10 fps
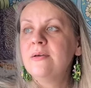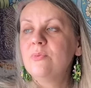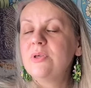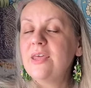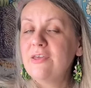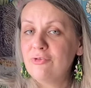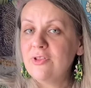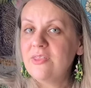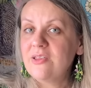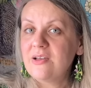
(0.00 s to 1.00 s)
with
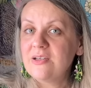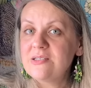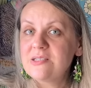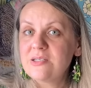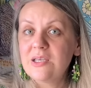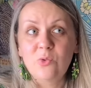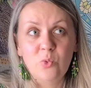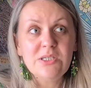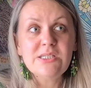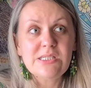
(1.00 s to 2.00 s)
everything nice. It
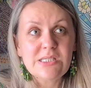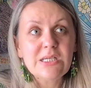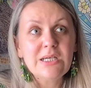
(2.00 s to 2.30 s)
was